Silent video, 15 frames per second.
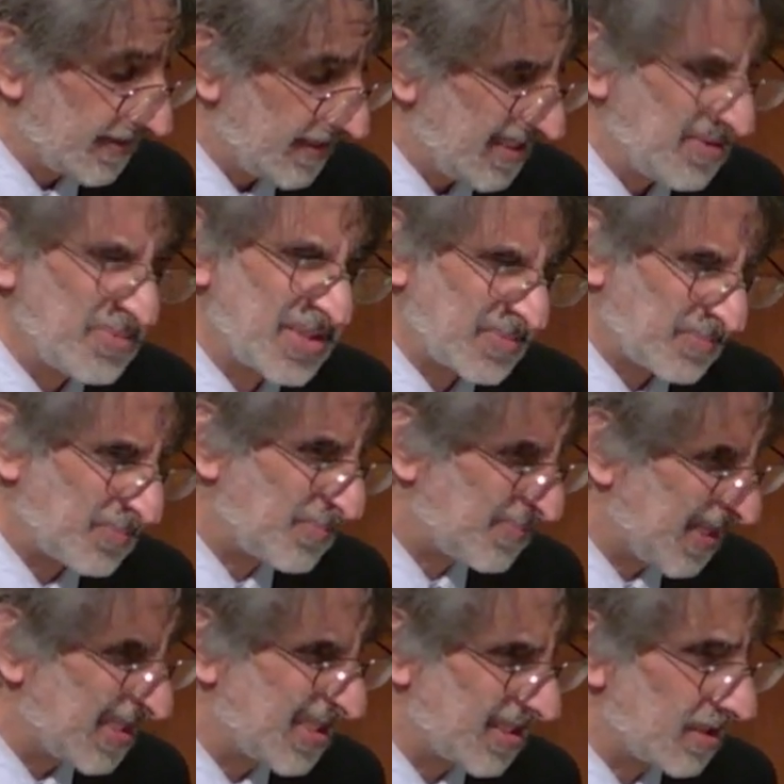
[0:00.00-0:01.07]
He was a,
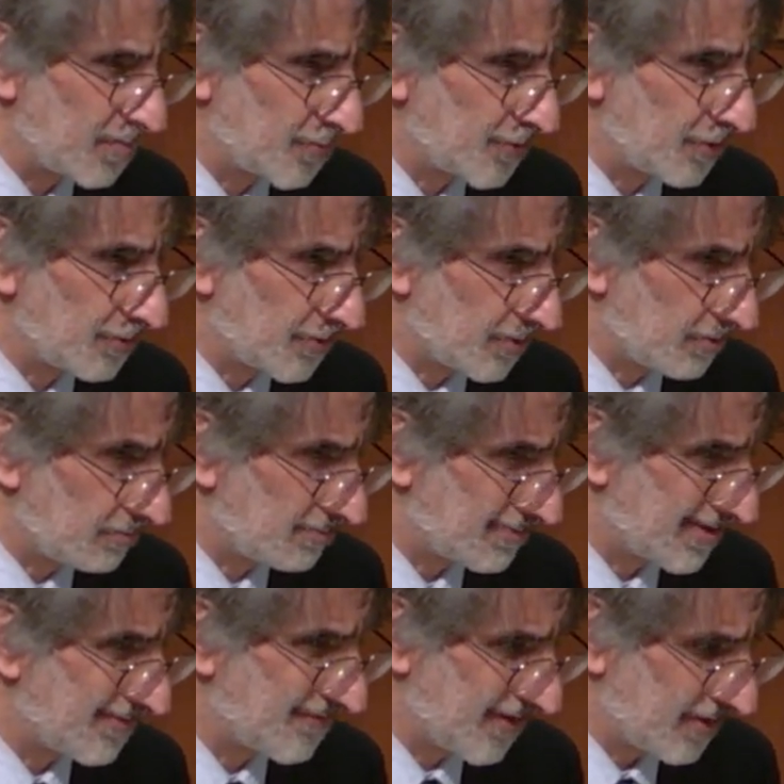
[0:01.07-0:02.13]
basically a proto
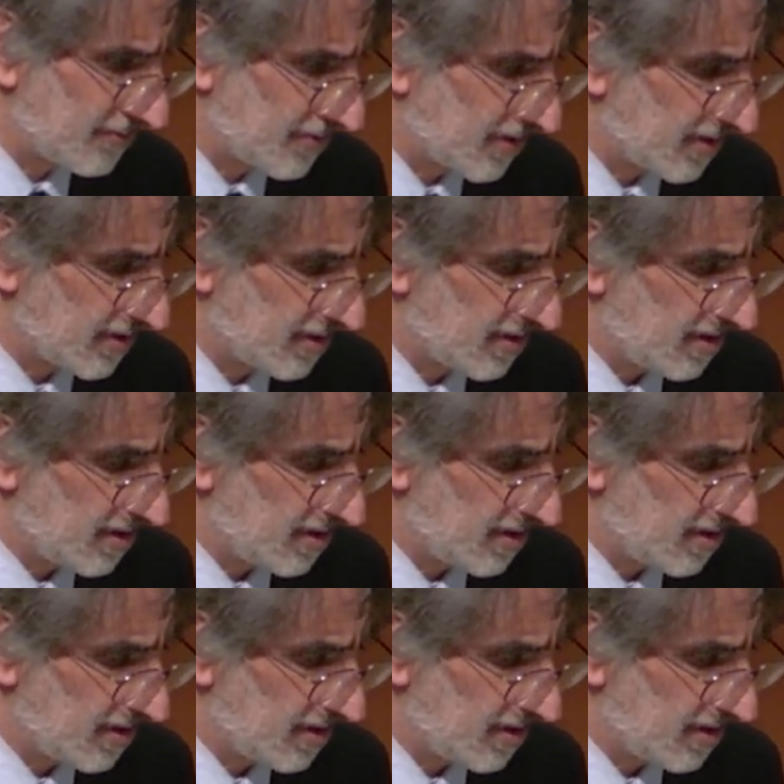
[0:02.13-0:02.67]
Confederate.